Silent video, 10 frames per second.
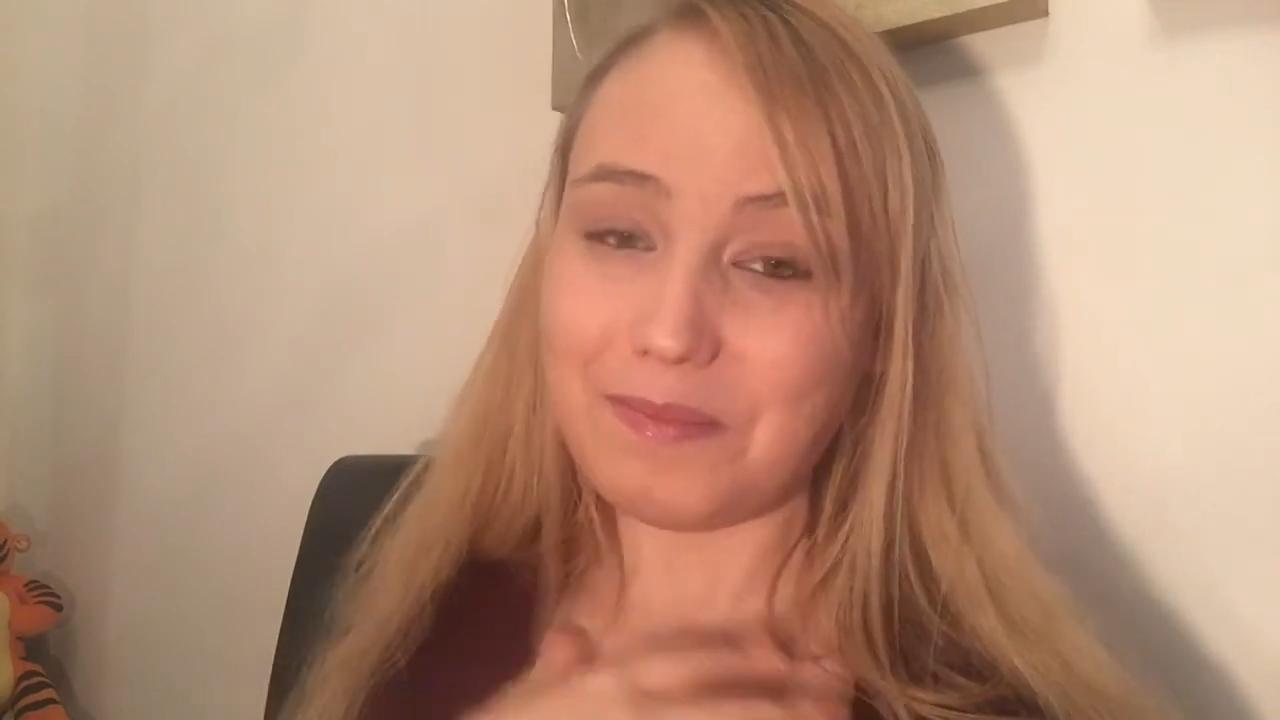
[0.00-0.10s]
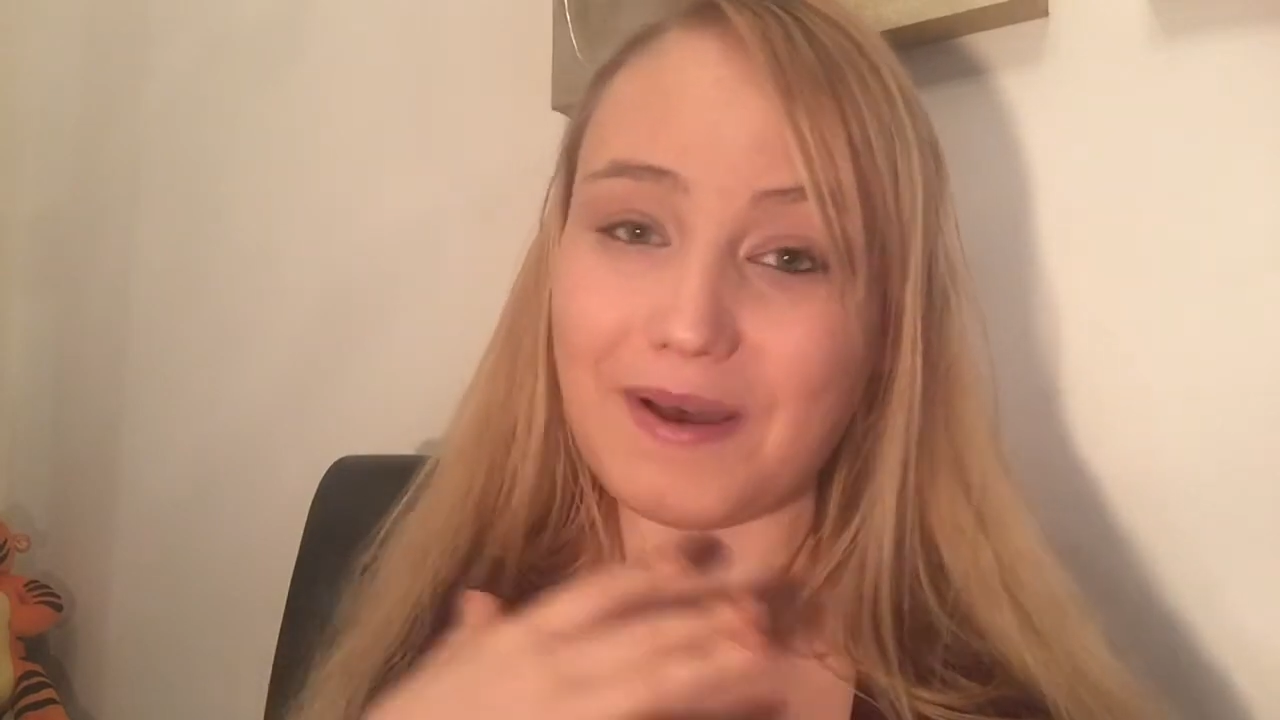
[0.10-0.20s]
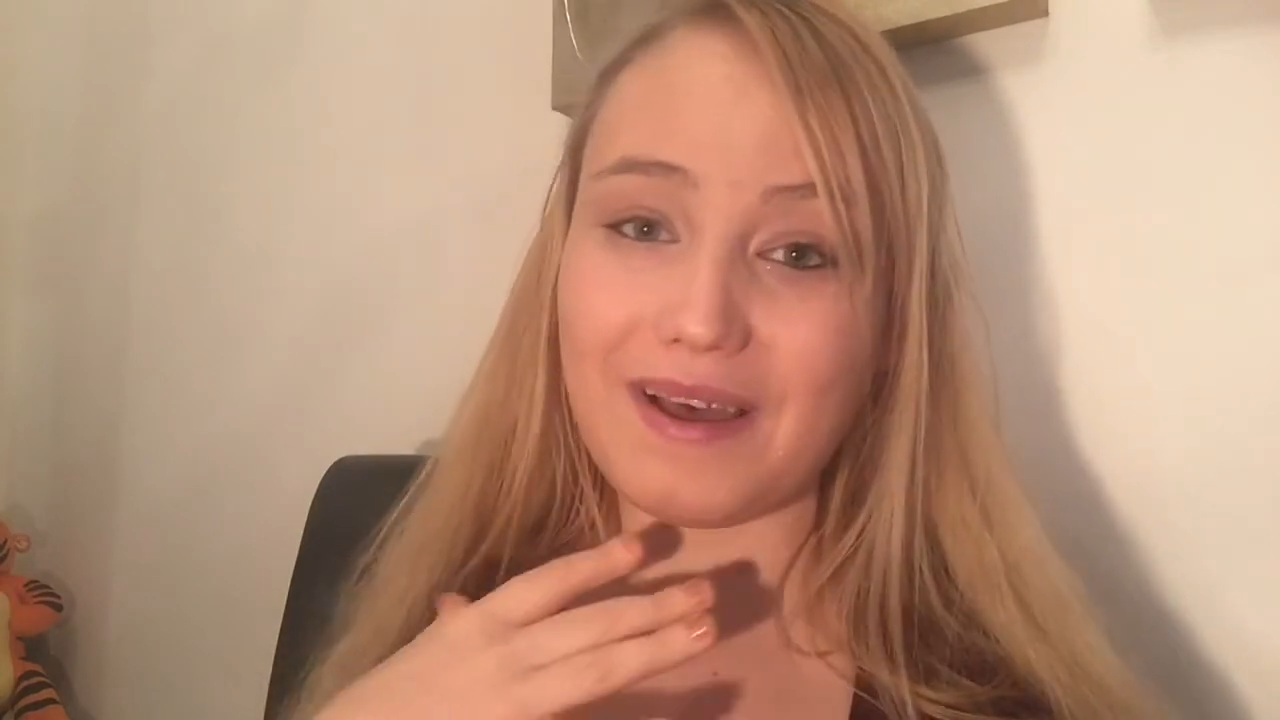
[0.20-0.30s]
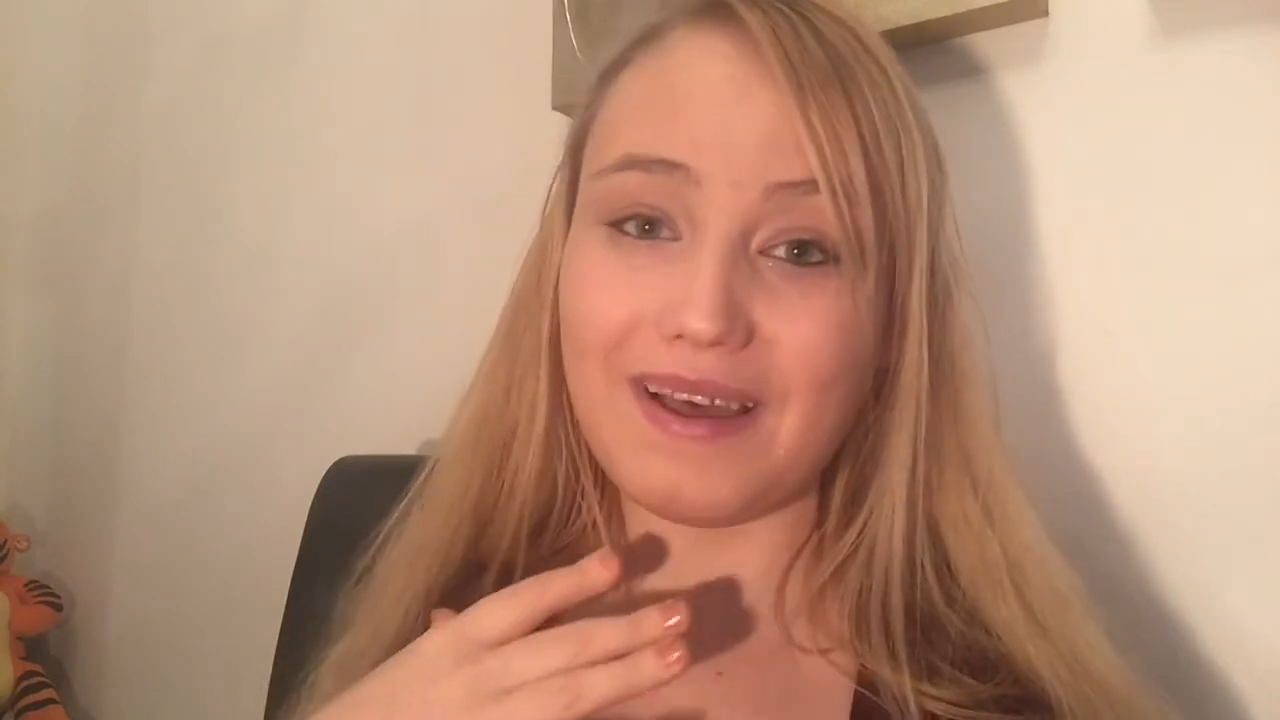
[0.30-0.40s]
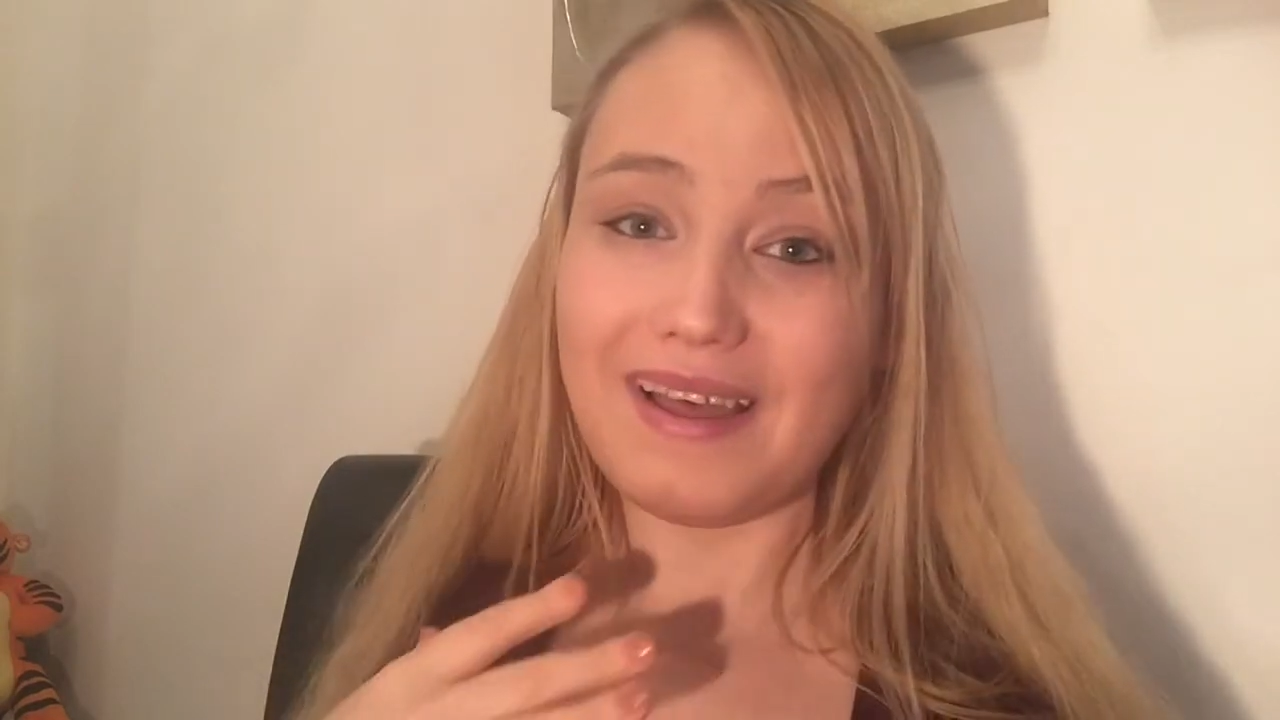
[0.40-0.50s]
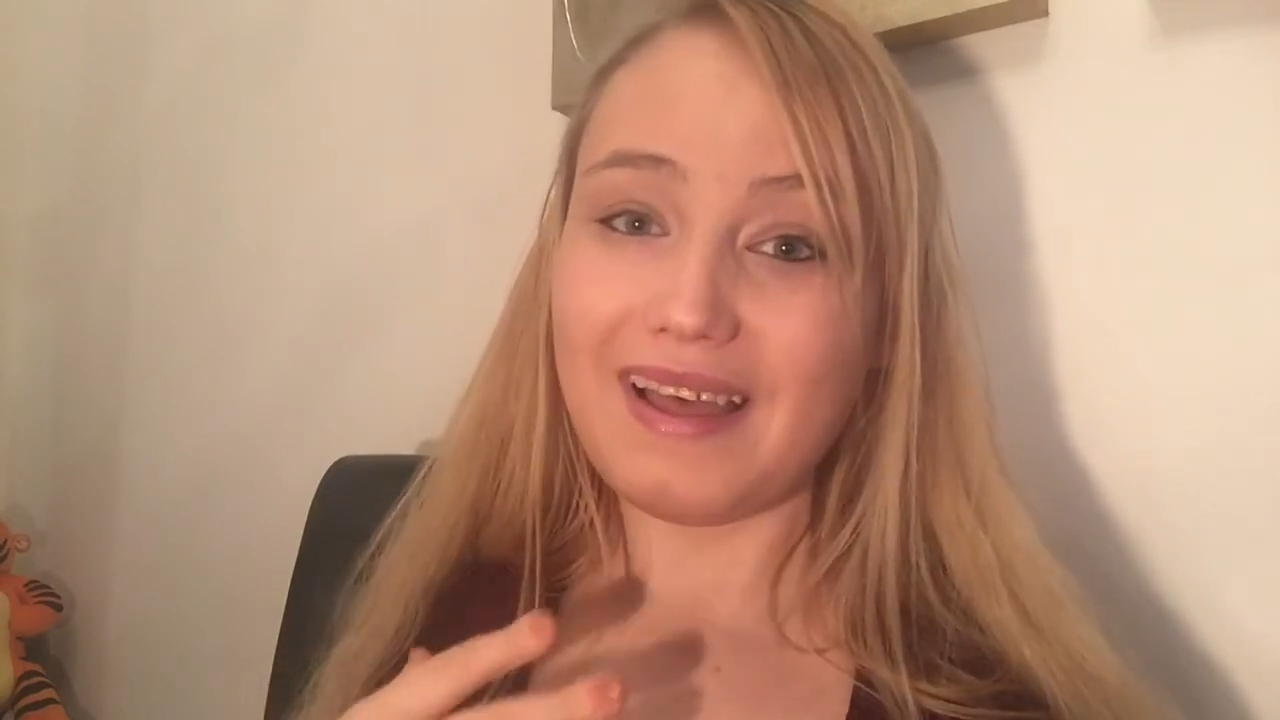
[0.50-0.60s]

but